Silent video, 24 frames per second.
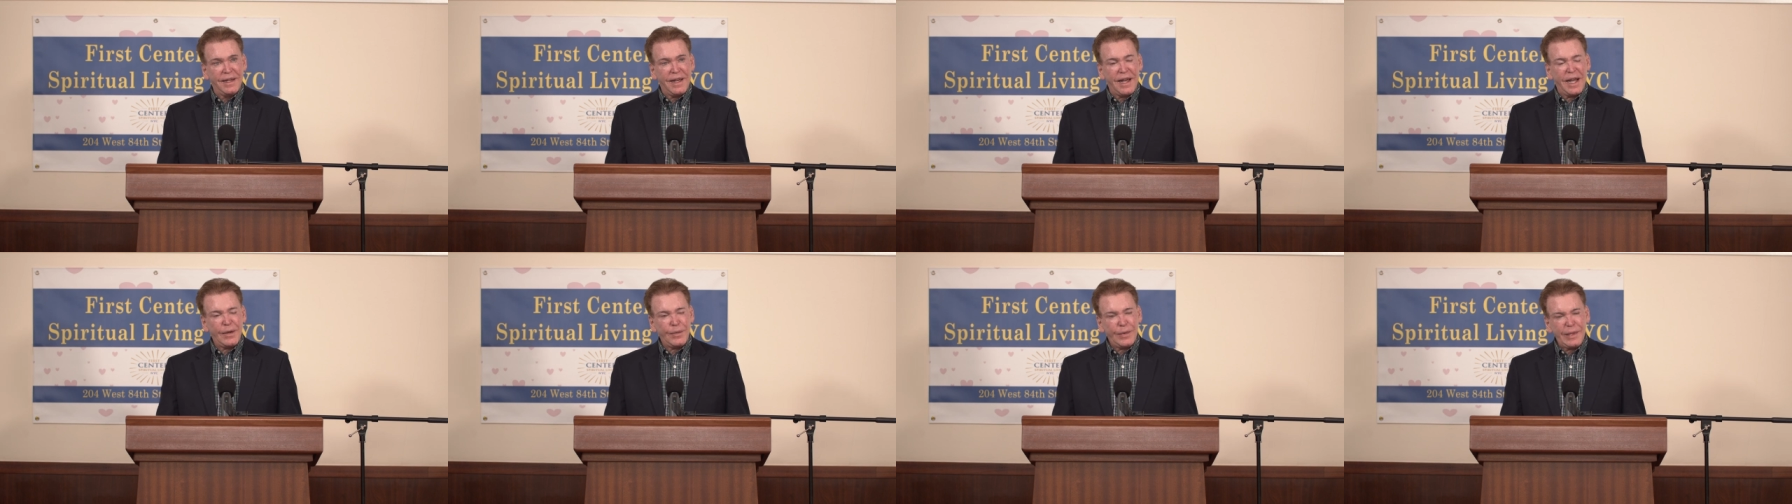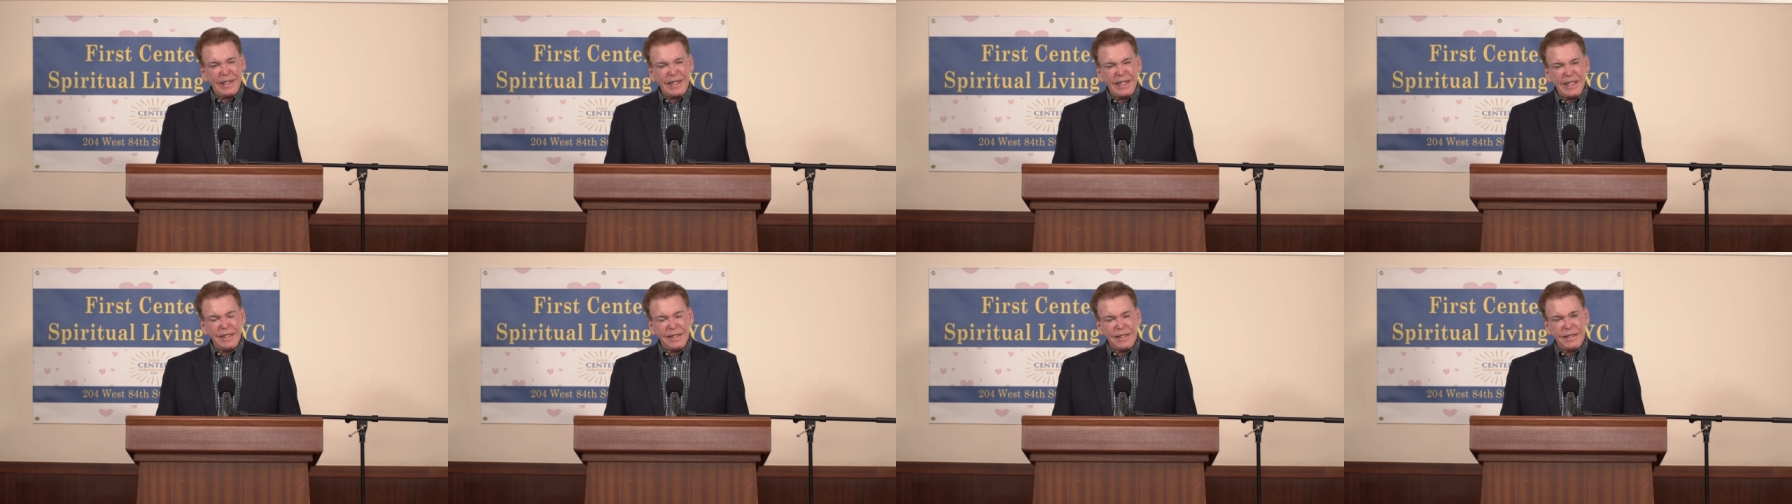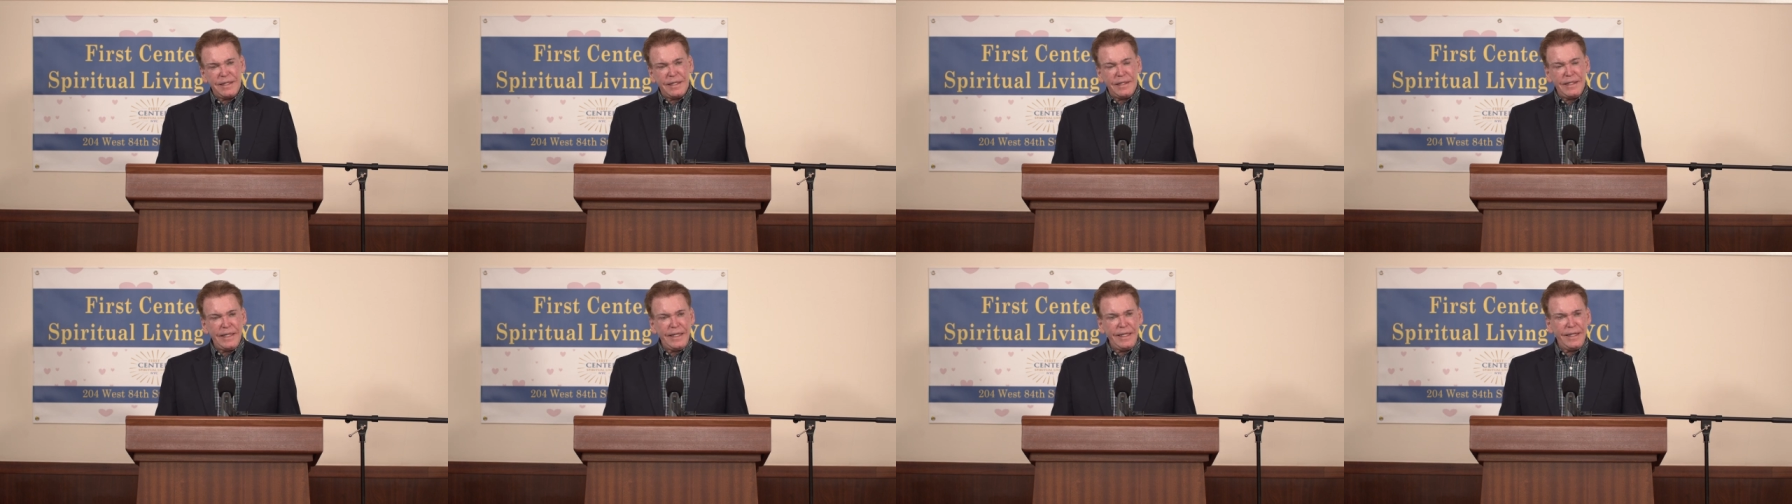I release
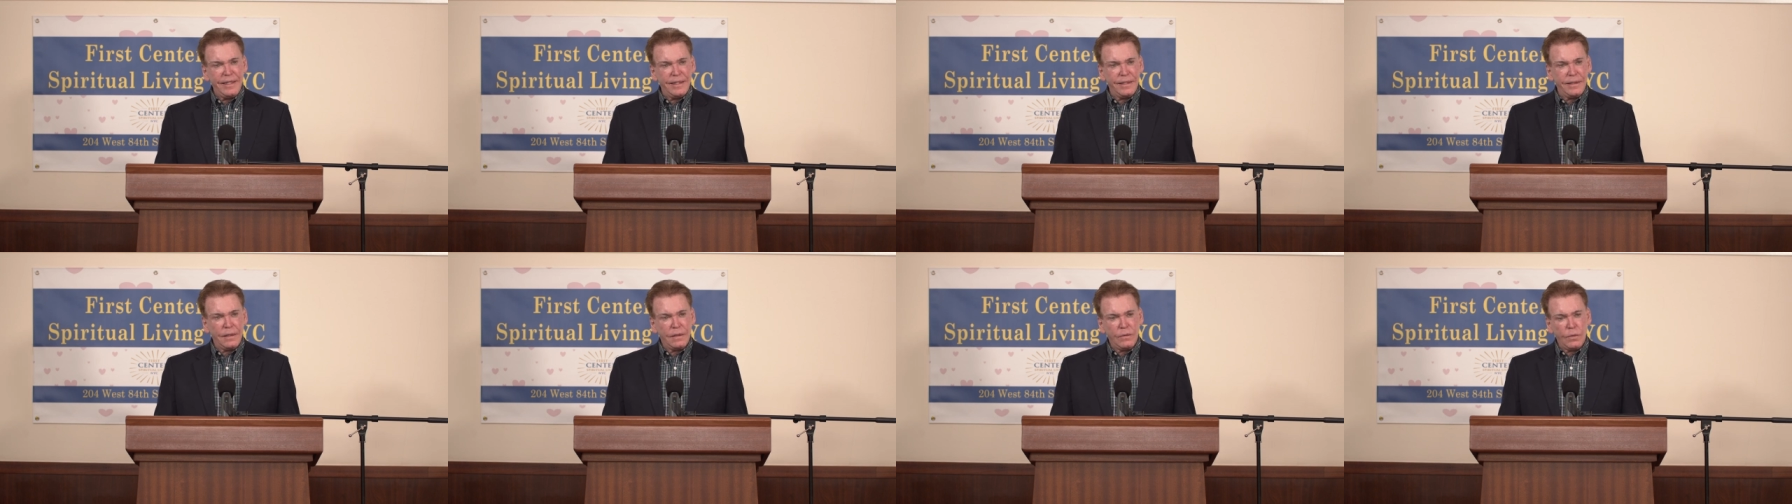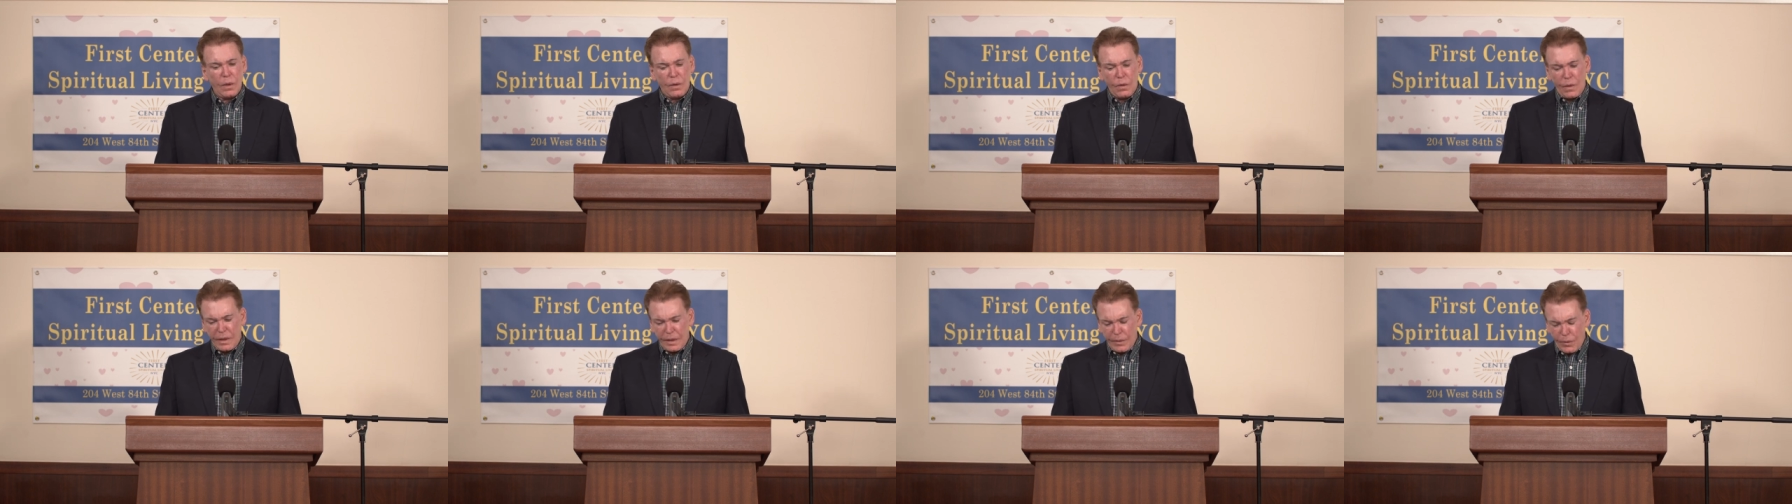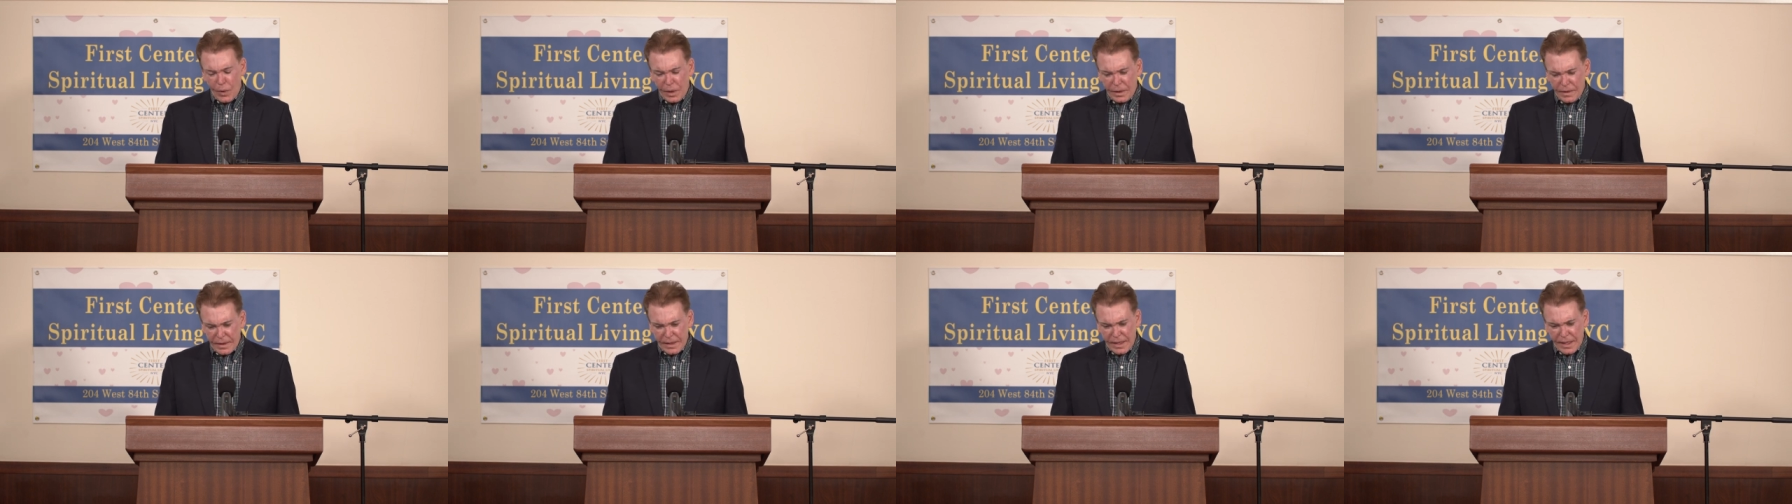the need. Well, why,
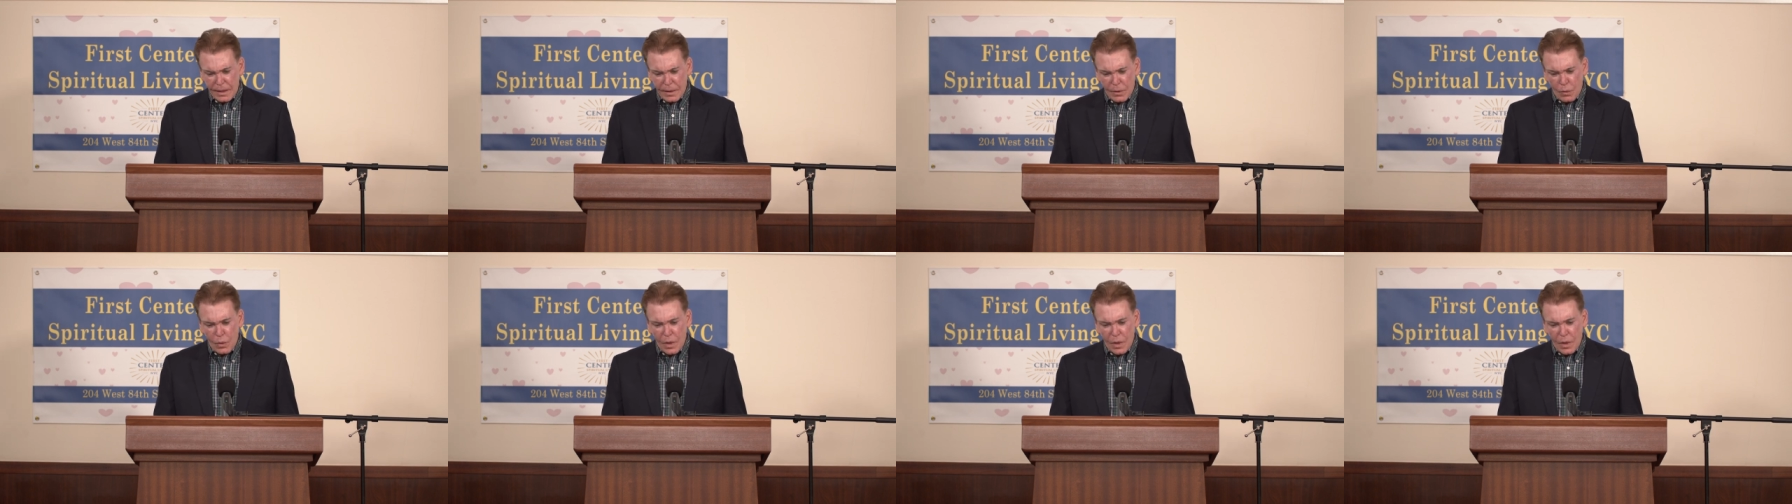what the hell?